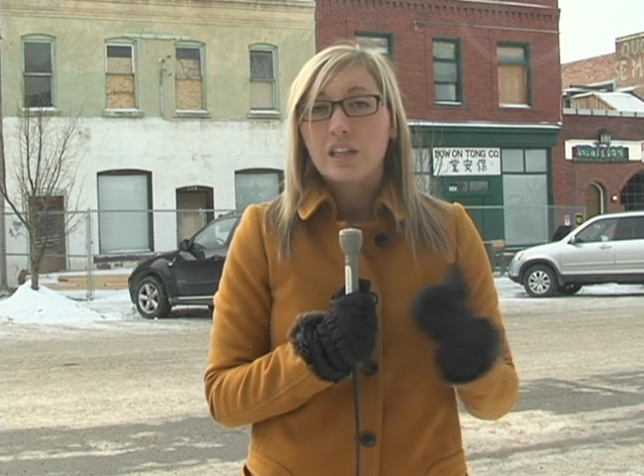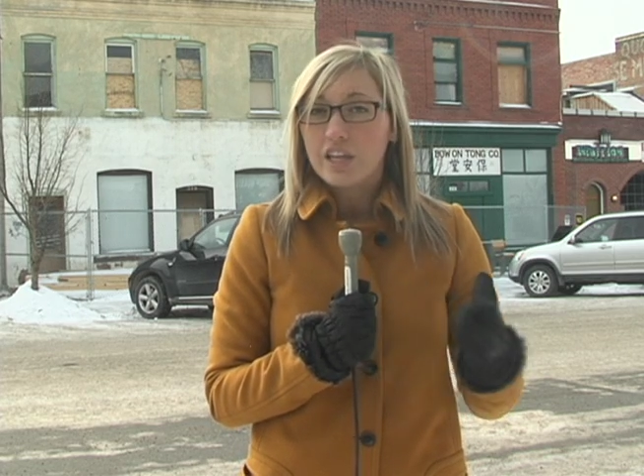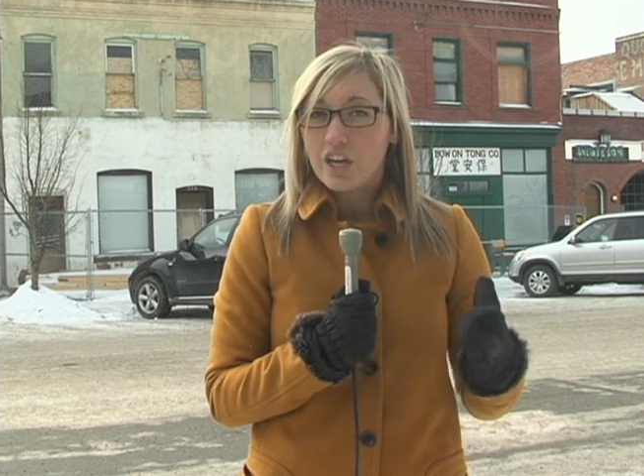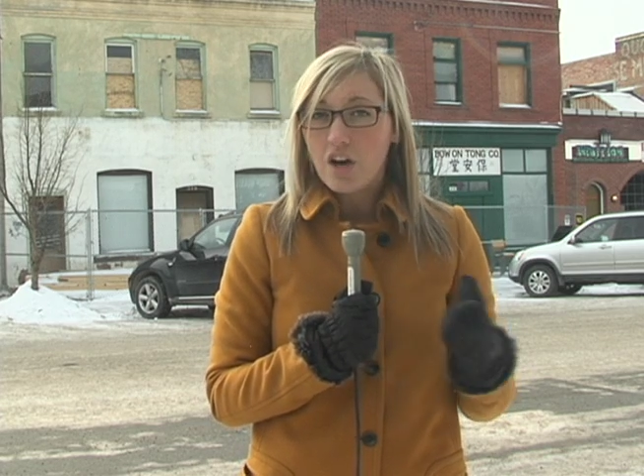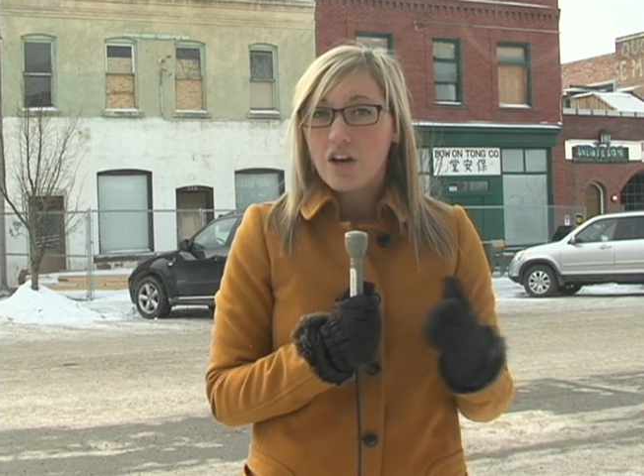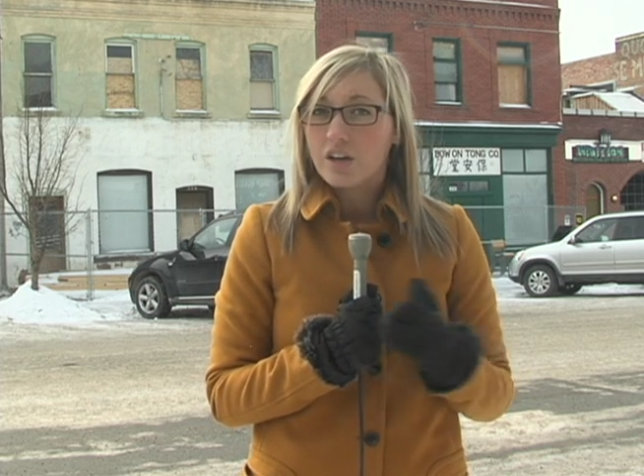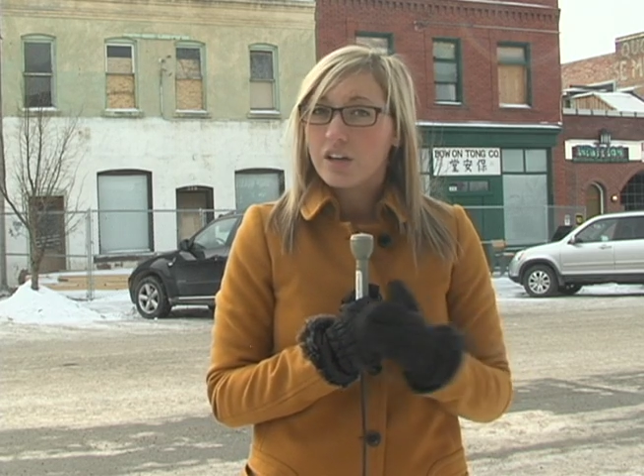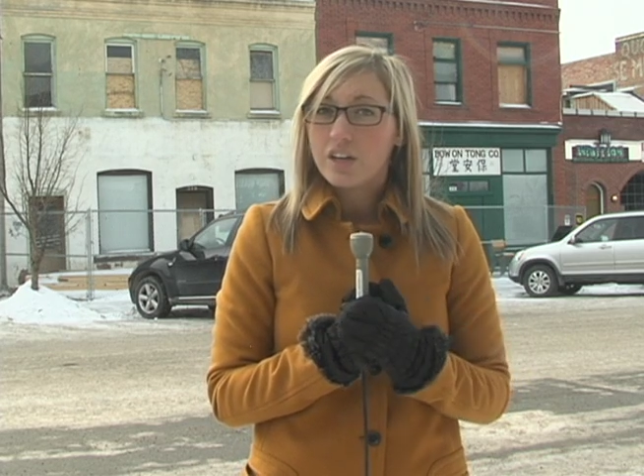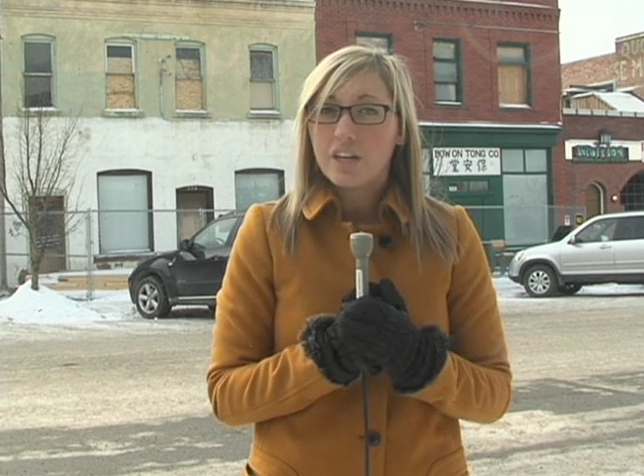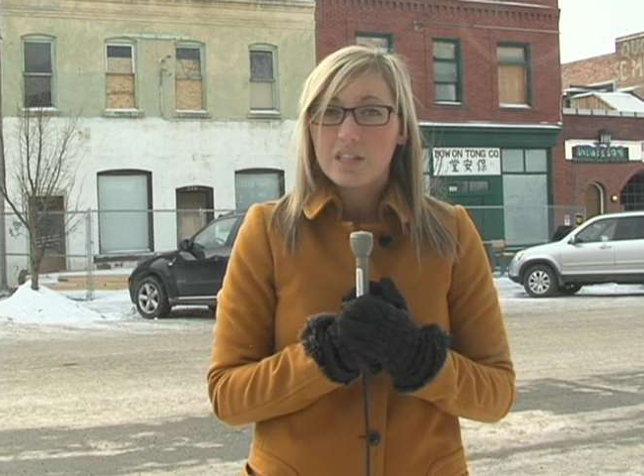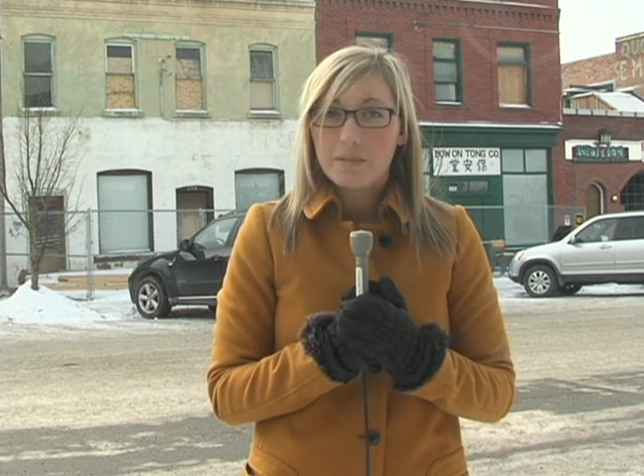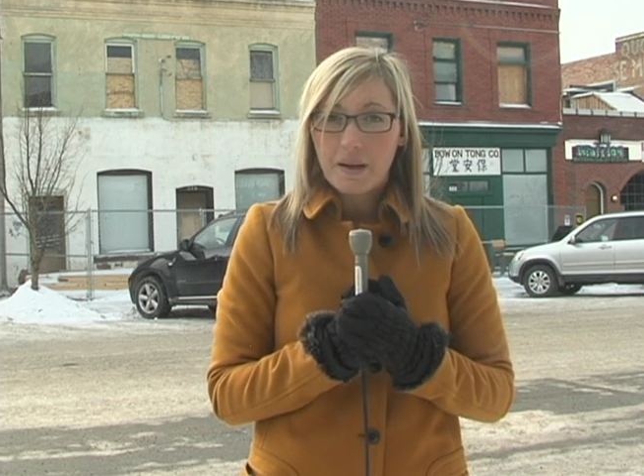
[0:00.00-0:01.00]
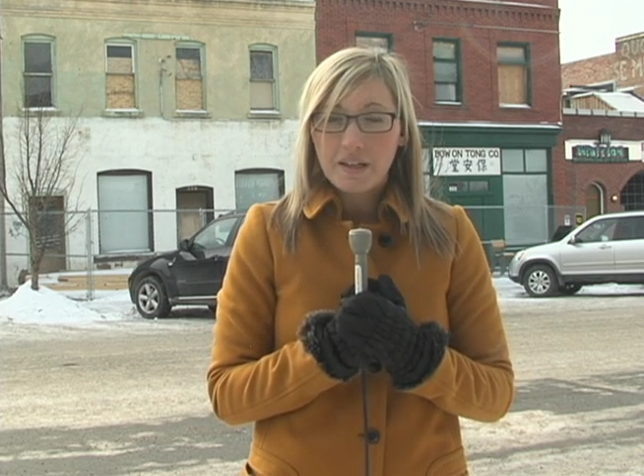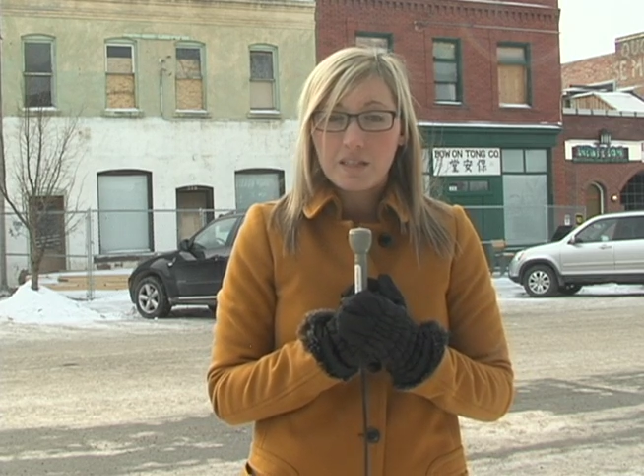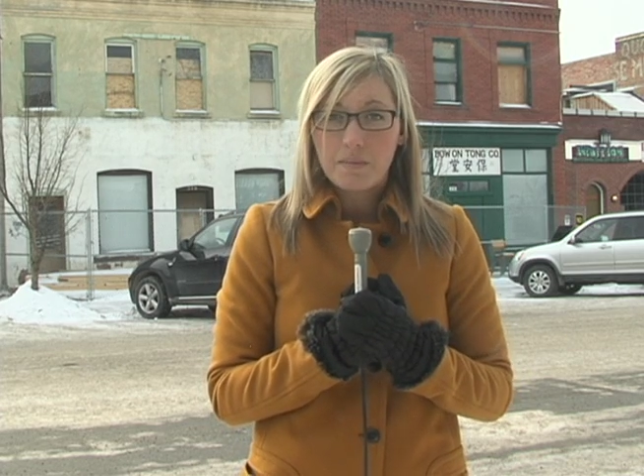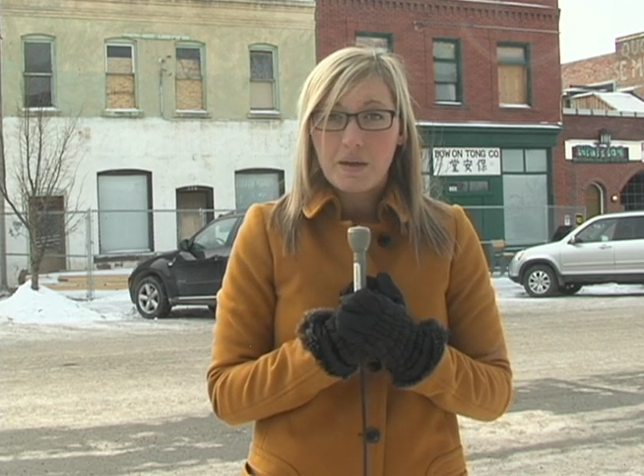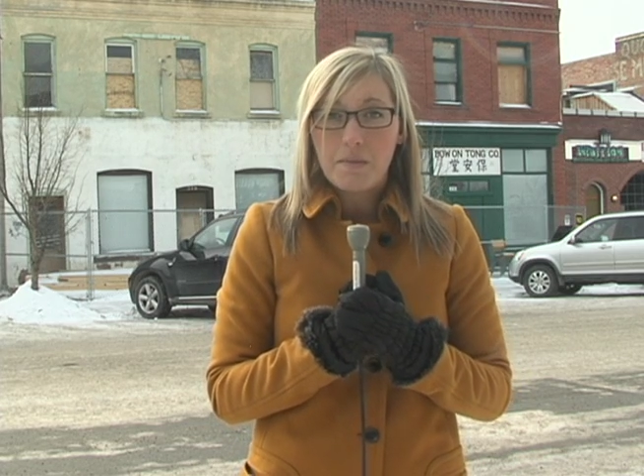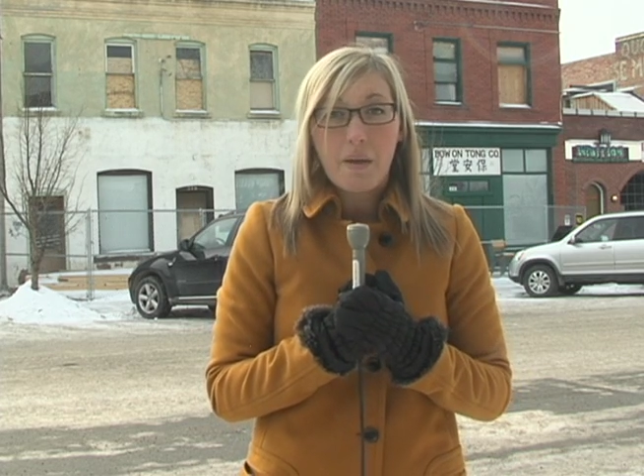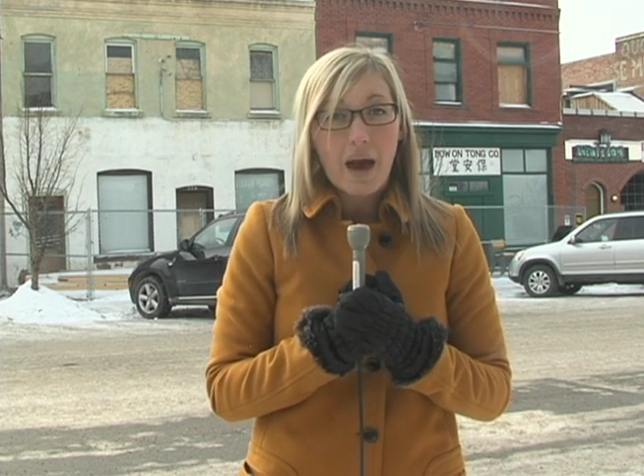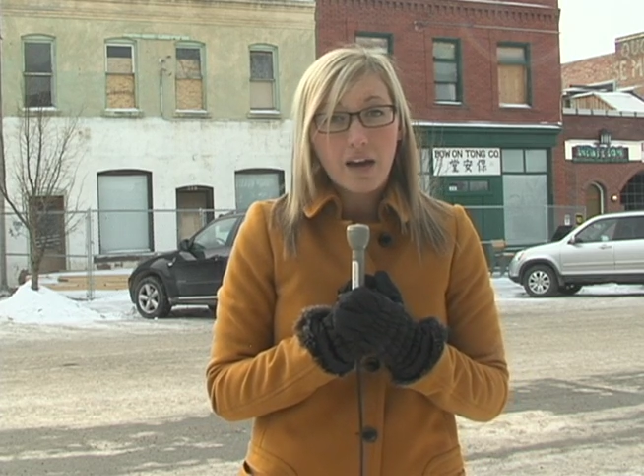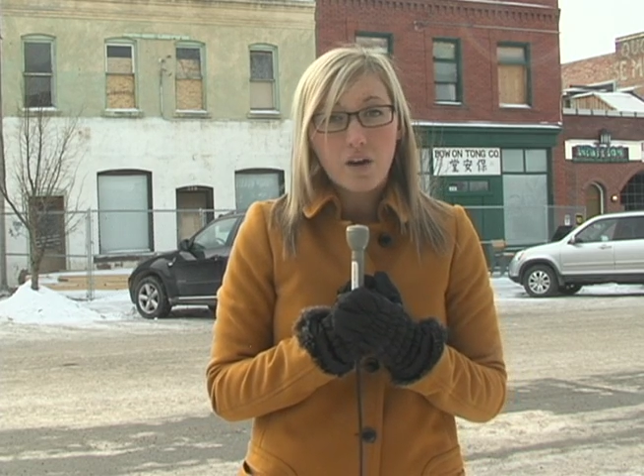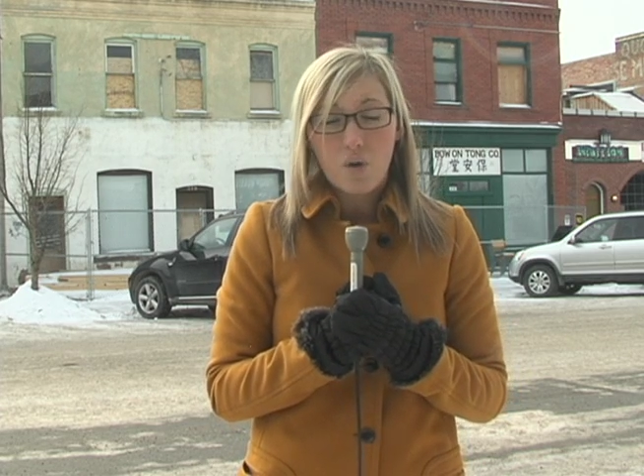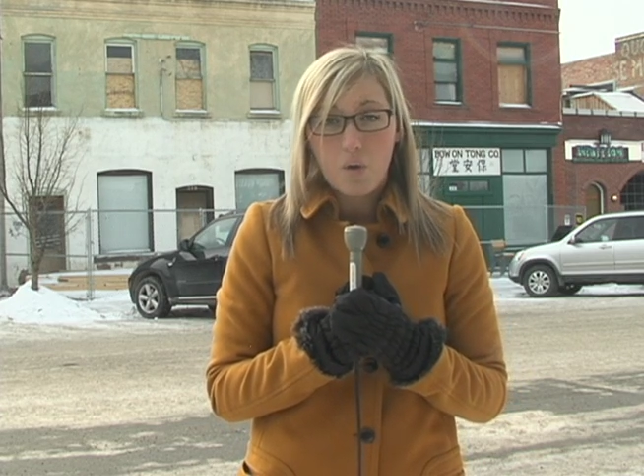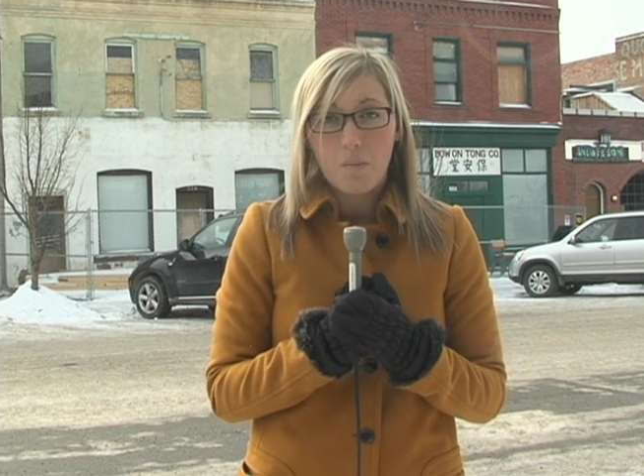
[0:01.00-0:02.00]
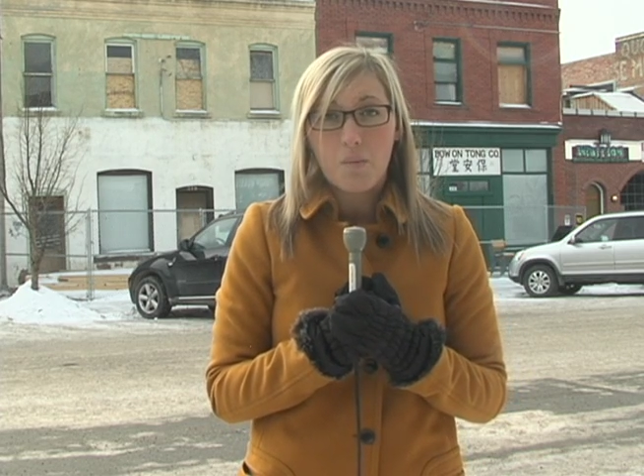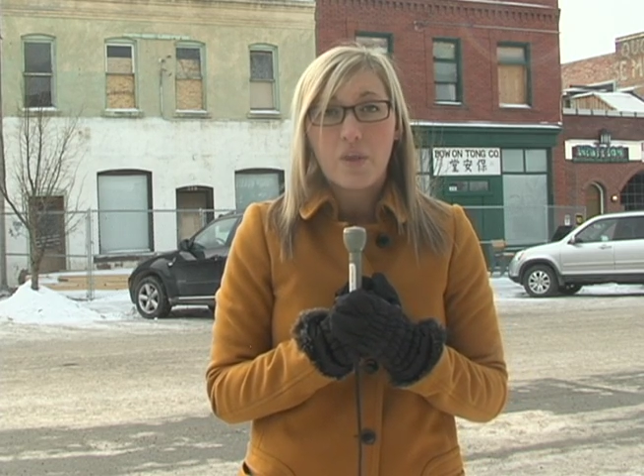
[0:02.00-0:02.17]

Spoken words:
Leong could expect to be back home